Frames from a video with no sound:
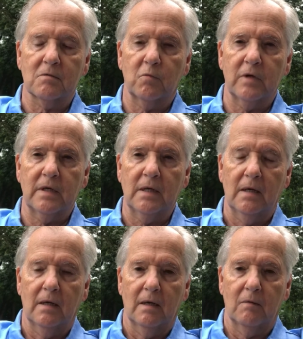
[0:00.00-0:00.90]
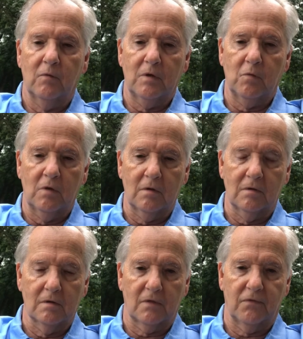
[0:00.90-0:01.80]
We will
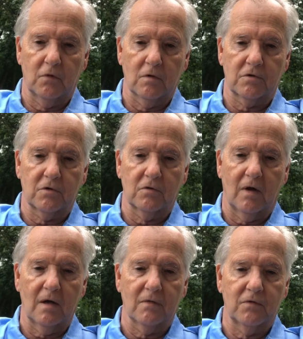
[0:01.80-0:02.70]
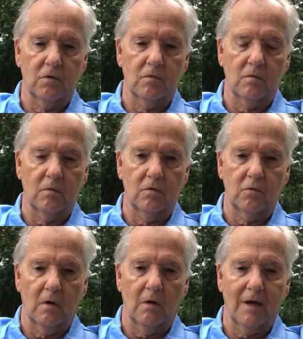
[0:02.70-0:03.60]
look forward to all of you who
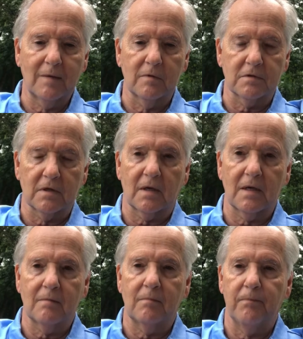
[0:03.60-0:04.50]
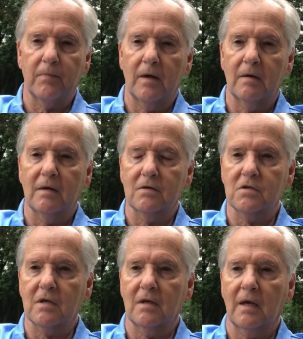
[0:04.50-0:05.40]
are able to come on
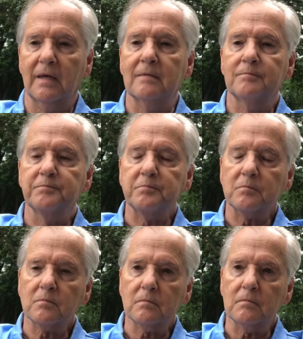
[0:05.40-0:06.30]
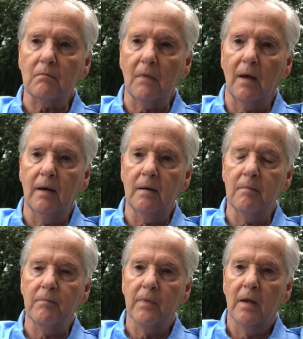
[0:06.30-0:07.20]
Sunday,
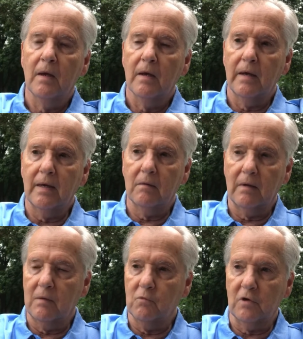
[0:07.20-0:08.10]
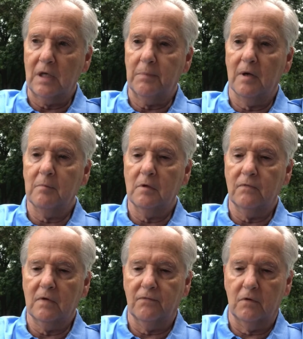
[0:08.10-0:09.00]
and we'll keep on
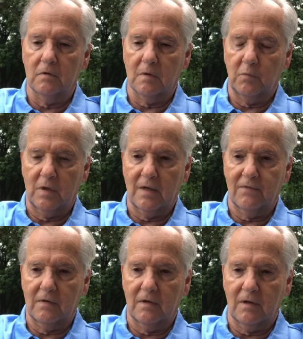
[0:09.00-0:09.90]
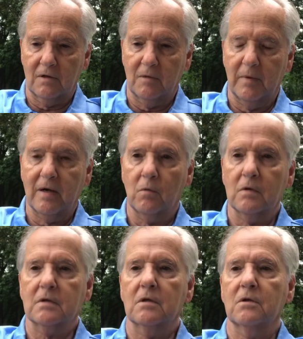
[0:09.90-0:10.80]
moving forward. We have a good amount of
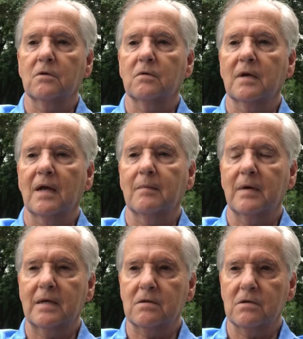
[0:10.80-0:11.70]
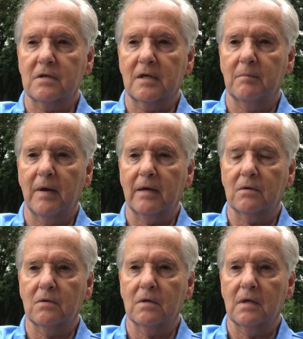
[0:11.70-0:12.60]
work to do, and I'm anxious to get back to it.